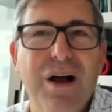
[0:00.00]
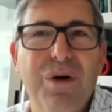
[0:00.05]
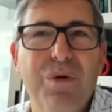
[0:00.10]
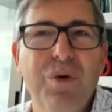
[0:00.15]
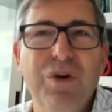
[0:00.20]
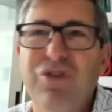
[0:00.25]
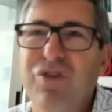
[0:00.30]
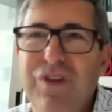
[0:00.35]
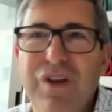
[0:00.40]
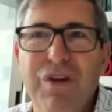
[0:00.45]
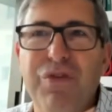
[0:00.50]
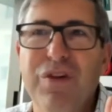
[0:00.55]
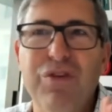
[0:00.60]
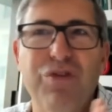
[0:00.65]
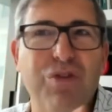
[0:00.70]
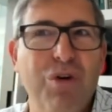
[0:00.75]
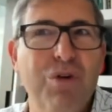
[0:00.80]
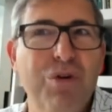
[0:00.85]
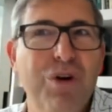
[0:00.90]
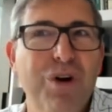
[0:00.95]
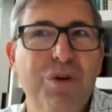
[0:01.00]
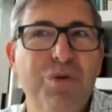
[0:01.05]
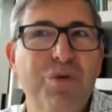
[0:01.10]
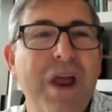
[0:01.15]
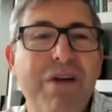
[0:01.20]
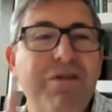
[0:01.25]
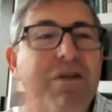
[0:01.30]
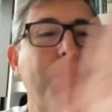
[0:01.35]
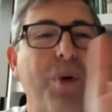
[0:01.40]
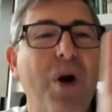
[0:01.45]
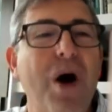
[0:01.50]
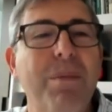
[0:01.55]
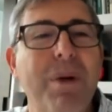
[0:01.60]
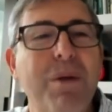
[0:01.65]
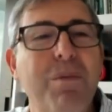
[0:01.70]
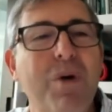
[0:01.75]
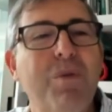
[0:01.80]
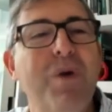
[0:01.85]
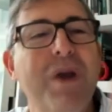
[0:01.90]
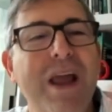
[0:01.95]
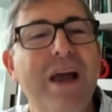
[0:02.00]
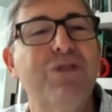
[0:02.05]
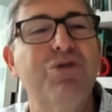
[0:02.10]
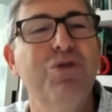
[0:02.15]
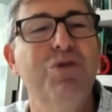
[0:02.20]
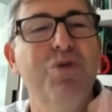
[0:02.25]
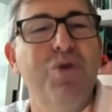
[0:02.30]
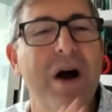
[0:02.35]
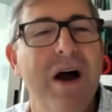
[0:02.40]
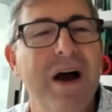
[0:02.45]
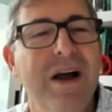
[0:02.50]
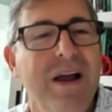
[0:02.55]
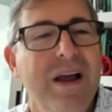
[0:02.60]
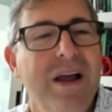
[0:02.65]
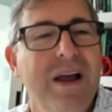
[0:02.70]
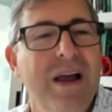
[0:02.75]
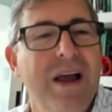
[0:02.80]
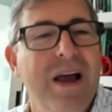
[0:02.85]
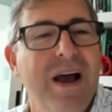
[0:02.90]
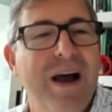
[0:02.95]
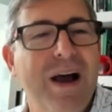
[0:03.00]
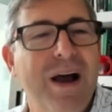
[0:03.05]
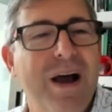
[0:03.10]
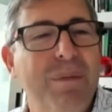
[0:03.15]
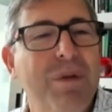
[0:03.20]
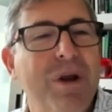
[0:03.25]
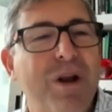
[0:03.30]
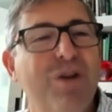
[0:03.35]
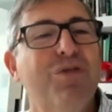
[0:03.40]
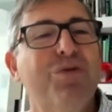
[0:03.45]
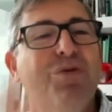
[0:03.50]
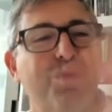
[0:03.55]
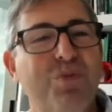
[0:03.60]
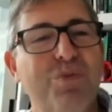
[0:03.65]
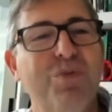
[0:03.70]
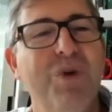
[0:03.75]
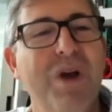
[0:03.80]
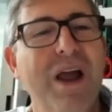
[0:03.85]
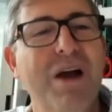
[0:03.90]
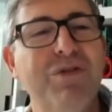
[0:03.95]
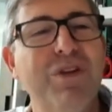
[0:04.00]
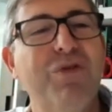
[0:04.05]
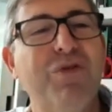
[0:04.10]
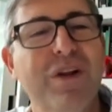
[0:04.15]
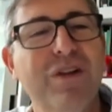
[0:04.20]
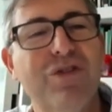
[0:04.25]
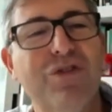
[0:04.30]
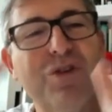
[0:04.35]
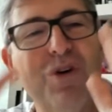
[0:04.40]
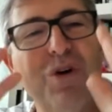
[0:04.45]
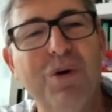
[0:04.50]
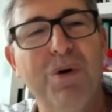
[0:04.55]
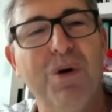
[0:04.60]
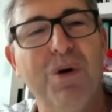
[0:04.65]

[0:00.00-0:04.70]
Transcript: which is different. So we have a problem when we get to Rouen because we have different